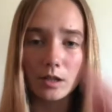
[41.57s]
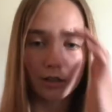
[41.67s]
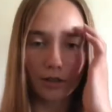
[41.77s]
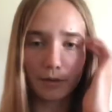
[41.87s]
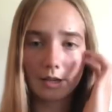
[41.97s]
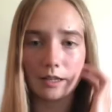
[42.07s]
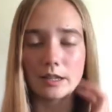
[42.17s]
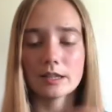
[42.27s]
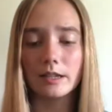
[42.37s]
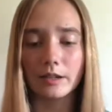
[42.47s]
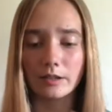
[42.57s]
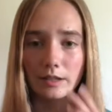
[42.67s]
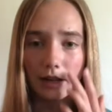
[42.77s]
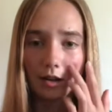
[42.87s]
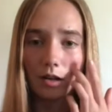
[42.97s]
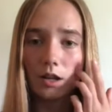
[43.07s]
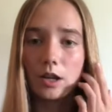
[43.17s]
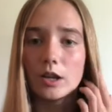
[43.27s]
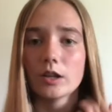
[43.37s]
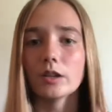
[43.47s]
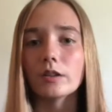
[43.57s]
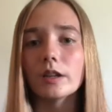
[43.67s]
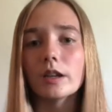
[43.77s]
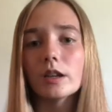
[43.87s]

To begin this hairstyle, you need